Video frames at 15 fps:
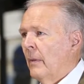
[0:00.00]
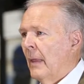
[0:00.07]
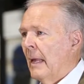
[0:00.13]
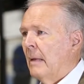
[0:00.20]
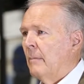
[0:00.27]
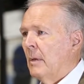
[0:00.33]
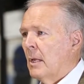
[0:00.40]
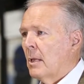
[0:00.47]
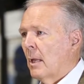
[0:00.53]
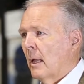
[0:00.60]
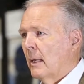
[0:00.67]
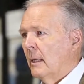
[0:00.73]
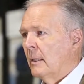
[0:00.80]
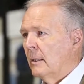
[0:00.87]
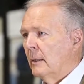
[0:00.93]
they
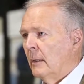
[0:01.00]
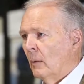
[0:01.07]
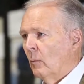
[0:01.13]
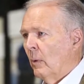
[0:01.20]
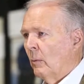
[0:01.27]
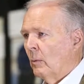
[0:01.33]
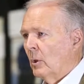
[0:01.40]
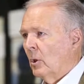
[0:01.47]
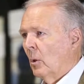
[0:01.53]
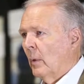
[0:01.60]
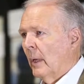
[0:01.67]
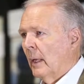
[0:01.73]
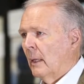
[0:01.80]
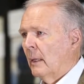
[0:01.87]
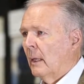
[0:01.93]
decided that we would
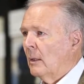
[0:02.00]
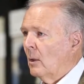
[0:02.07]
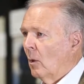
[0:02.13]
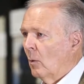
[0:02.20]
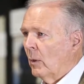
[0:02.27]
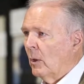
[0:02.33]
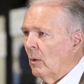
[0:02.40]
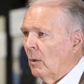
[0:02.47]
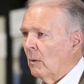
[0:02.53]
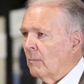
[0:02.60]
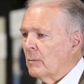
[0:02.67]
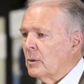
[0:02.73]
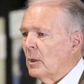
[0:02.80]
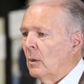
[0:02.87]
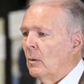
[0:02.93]
go ahead and go to Europe.
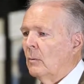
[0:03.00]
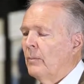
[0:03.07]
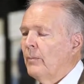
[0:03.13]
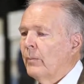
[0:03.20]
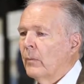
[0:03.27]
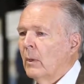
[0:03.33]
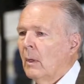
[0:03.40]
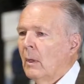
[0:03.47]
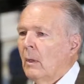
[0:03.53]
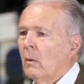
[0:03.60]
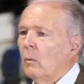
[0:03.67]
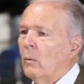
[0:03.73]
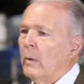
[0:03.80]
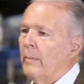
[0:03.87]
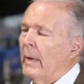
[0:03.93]
So
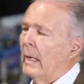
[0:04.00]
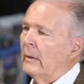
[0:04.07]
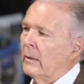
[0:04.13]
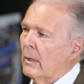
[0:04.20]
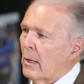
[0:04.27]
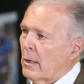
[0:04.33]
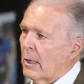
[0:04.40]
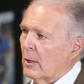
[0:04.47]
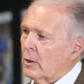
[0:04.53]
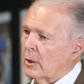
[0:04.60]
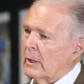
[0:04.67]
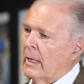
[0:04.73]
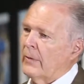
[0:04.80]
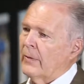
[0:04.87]
we made the decision.